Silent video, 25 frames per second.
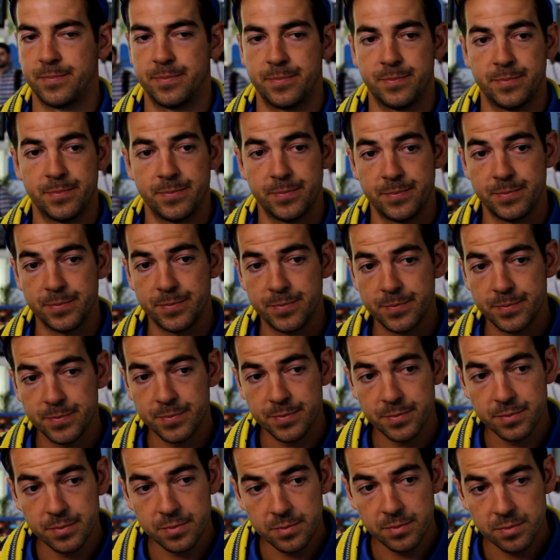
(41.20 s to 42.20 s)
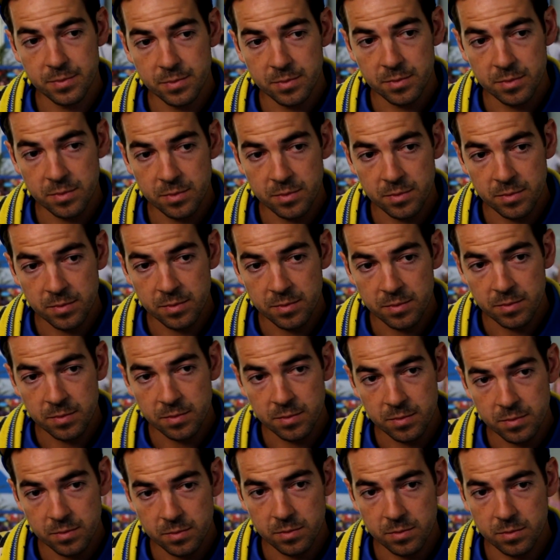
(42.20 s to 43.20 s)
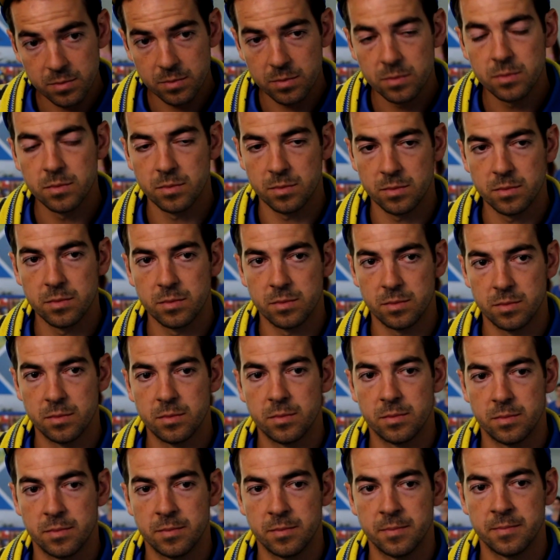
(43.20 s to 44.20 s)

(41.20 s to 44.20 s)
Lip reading: (no one is talking)